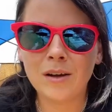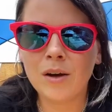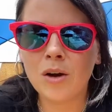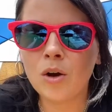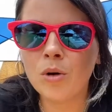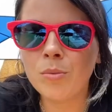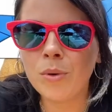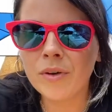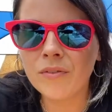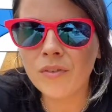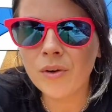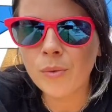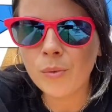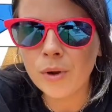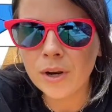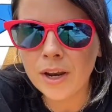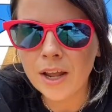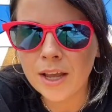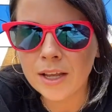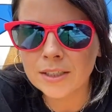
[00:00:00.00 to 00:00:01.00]
Hope
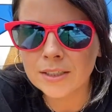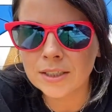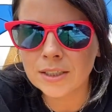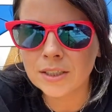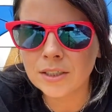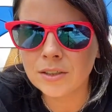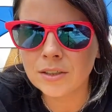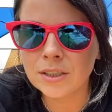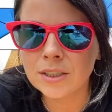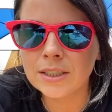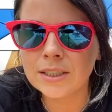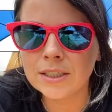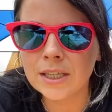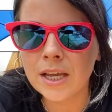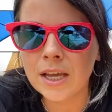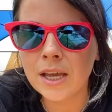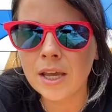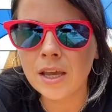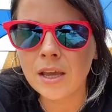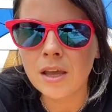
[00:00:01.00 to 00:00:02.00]
everyone has a good
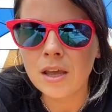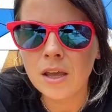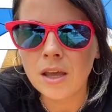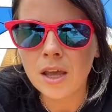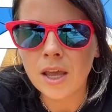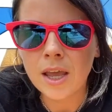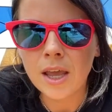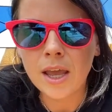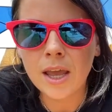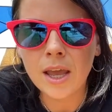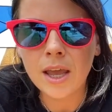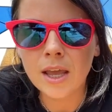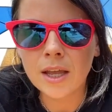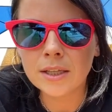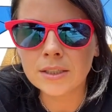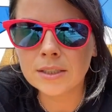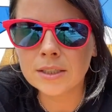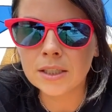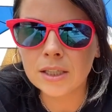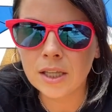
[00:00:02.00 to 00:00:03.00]
day,
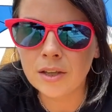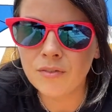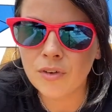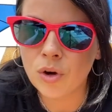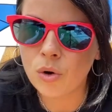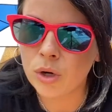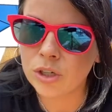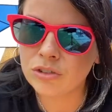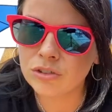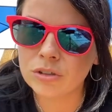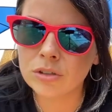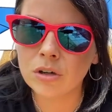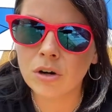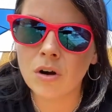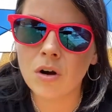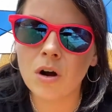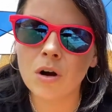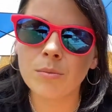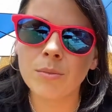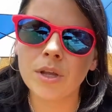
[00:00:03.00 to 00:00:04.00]
and leave a question or
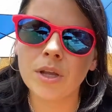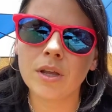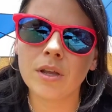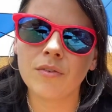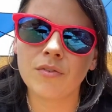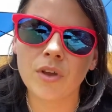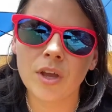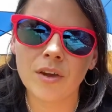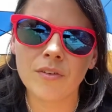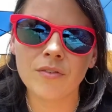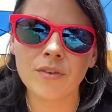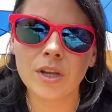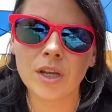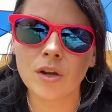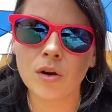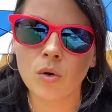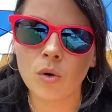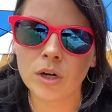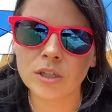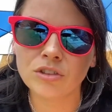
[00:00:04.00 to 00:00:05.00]
comment if you have any
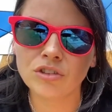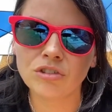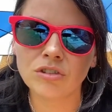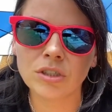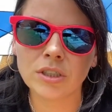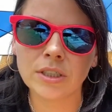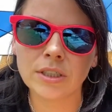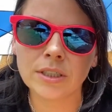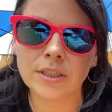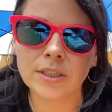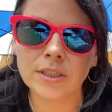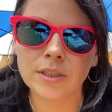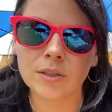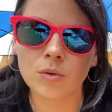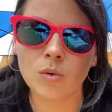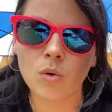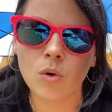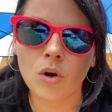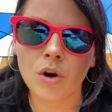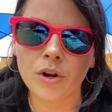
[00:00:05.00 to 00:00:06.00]
questions
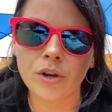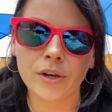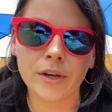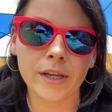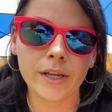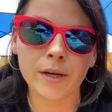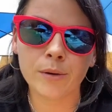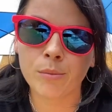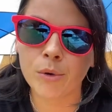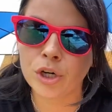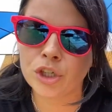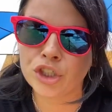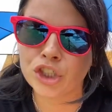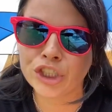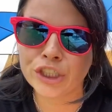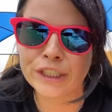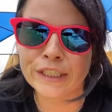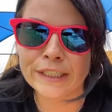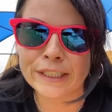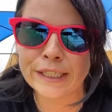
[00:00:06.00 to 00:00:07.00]
or you need
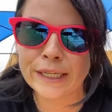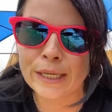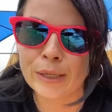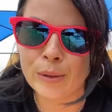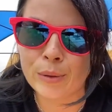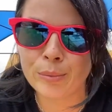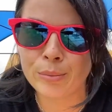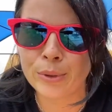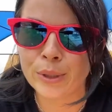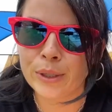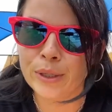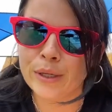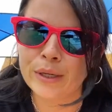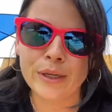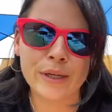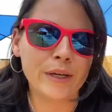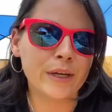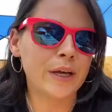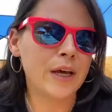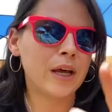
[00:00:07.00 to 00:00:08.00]
emergency help.
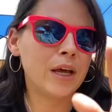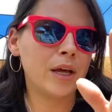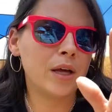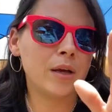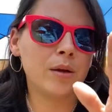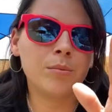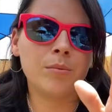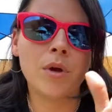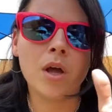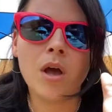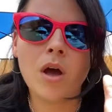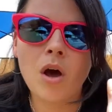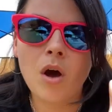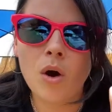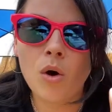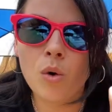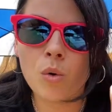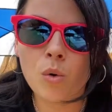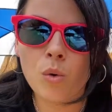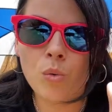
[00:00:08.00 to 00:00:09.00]

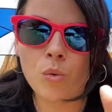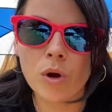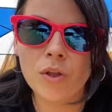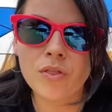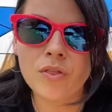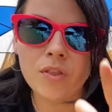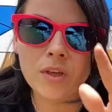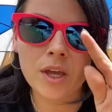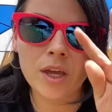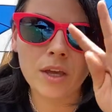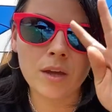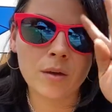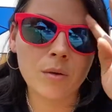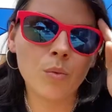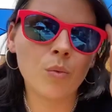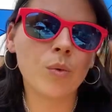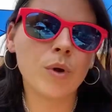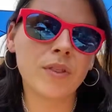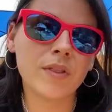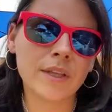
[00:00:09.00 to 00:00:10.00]
Oh, one thing,
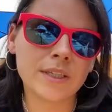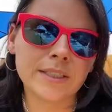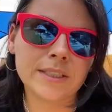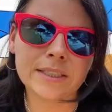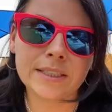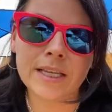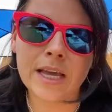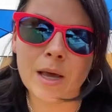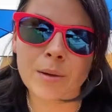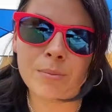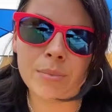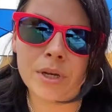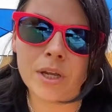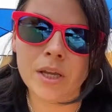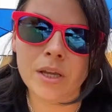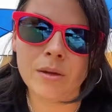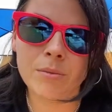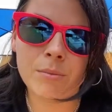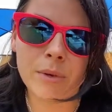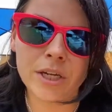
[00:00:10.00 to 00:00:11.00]
when this is
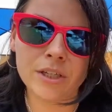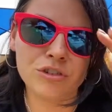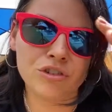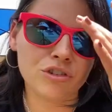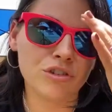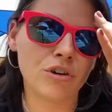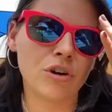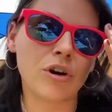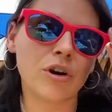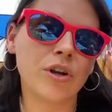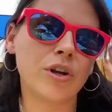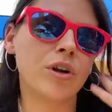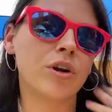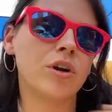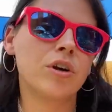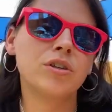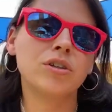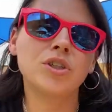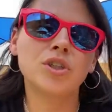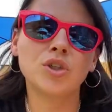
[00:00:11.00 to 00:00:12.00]
happening, make sure
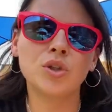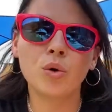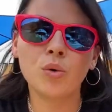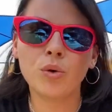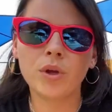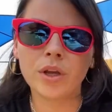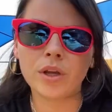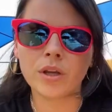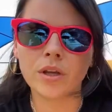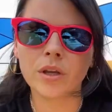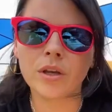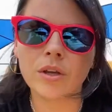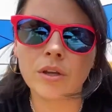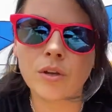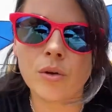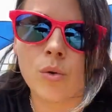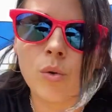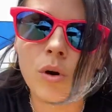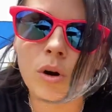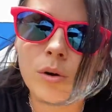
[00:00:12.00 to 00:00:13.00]
you're soaking
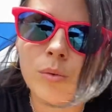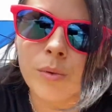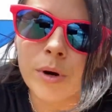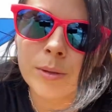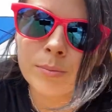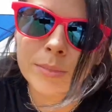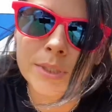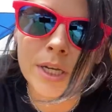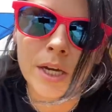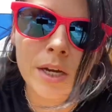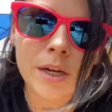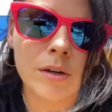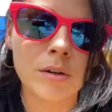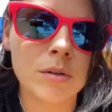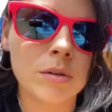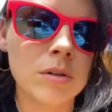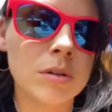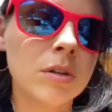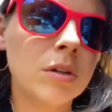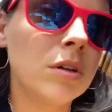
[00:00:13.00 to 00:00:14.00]
your
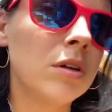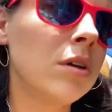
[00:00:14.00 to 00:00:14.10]
reptile